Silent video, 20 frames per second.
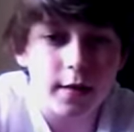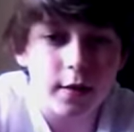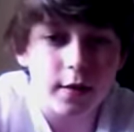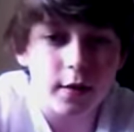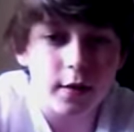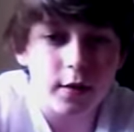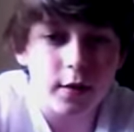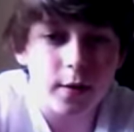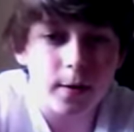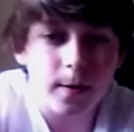
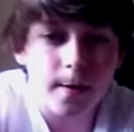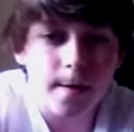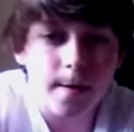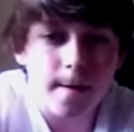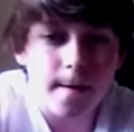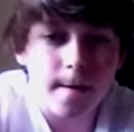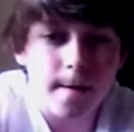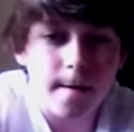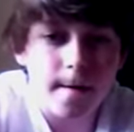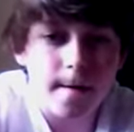
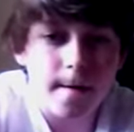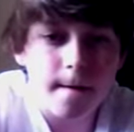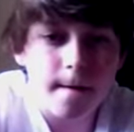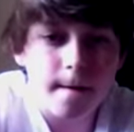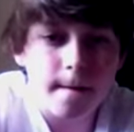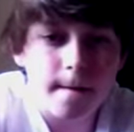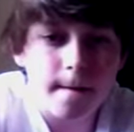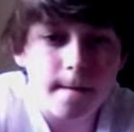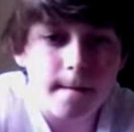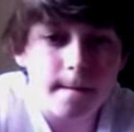
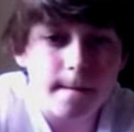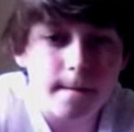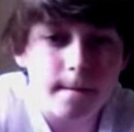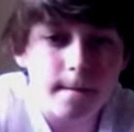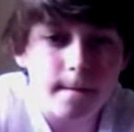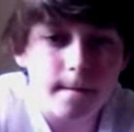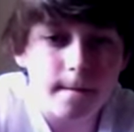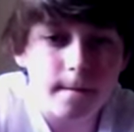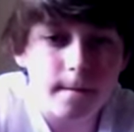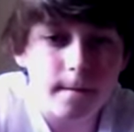
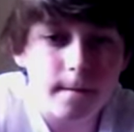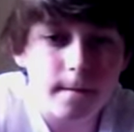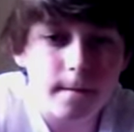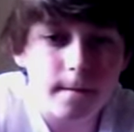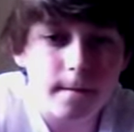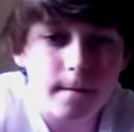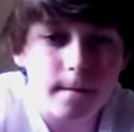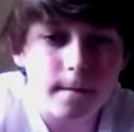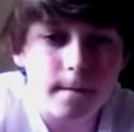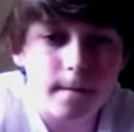
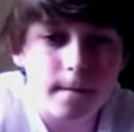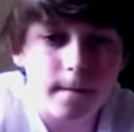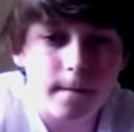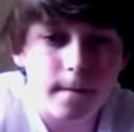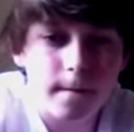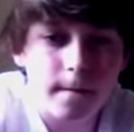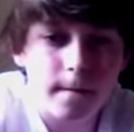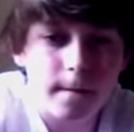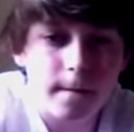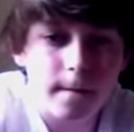
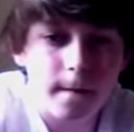No one is speaking in this clip.